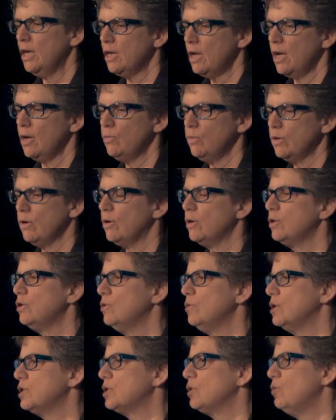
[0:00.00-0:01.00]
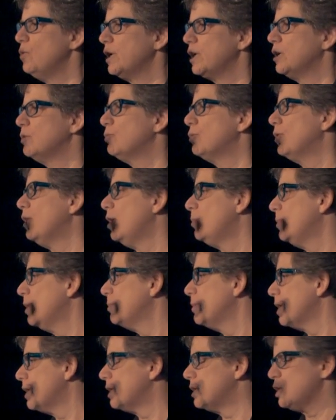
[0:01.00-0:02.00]
and I would argue it's a wicked problem.
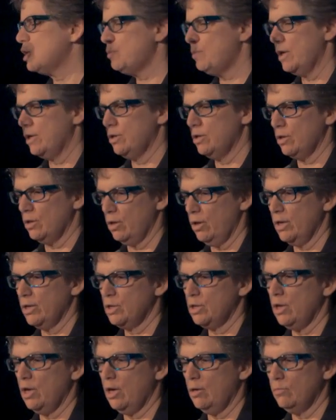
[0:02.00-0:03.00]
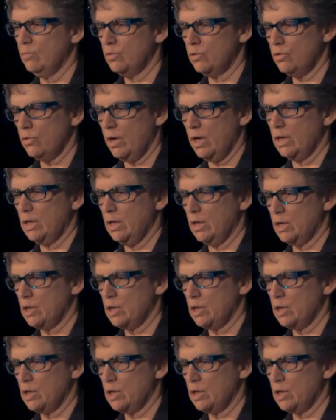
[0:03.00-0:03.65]
I'm not going to spend a lot of time trying to